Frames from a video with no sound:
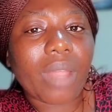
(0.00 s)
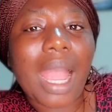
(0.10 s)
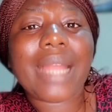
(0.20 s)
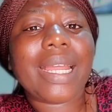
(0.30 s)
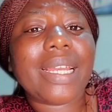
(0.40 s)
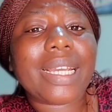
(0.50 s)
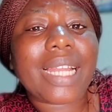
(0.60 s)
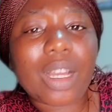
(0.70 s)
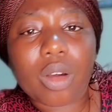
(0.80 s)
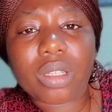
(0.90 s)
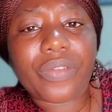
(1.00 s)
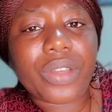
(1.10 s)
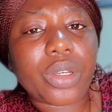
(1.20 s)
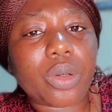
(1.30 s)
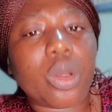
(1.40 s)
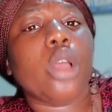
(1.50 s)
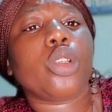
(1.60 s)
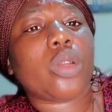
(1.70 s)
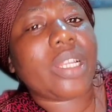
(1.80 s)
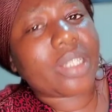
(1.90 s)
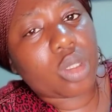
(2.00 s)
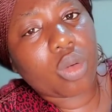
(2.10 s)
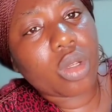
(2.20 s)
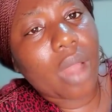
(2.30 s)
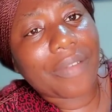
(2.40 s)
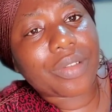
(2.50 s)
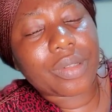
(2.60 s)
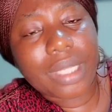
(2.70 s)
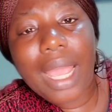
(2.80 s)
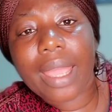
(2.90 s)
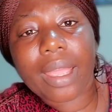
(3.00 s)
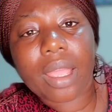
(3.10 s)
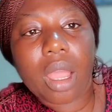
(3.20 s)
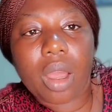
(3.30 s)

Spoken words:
And then they click on the video to listen to what you have to say.